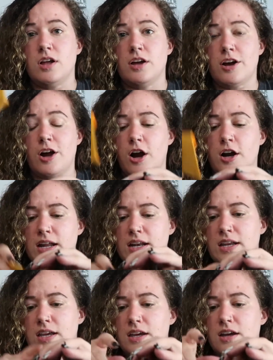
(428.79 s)
card in
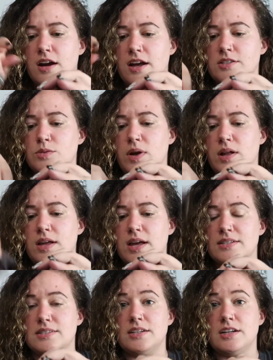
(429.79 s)
here as well
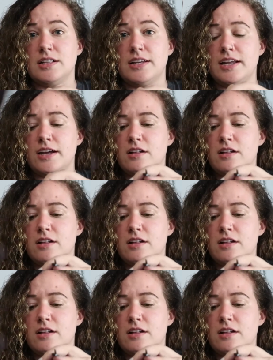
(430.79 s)
as the cleaning